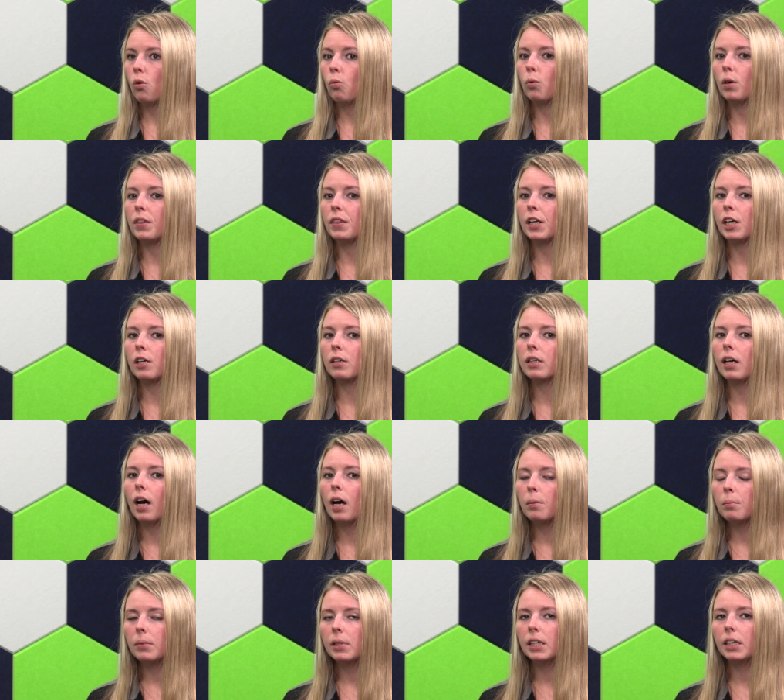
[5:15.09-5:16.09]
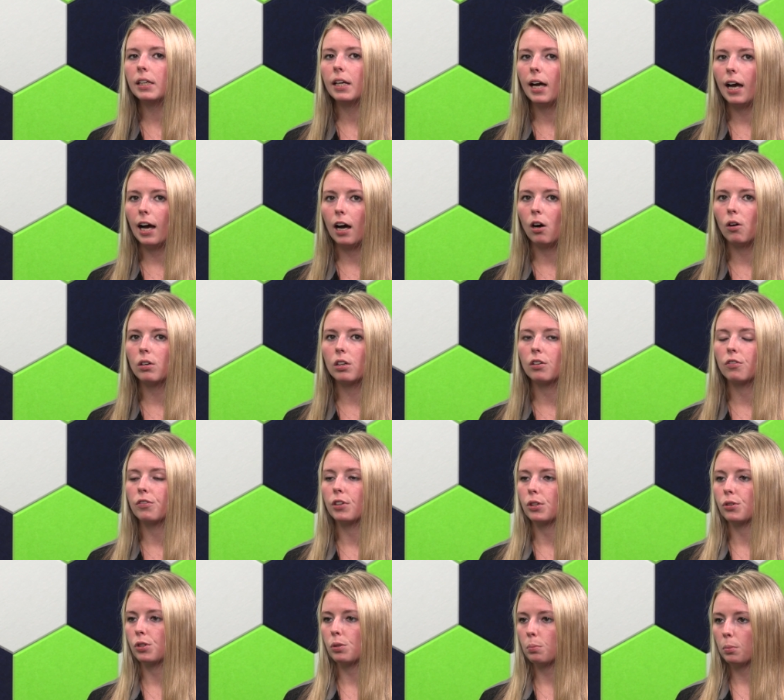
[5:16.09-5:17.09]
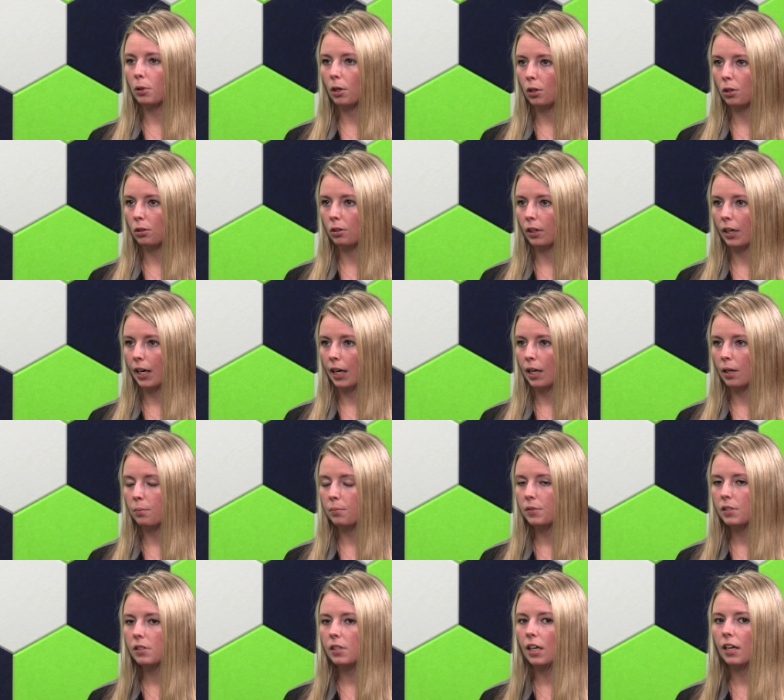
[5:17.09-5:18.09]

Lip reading: when they're coming out of those programs,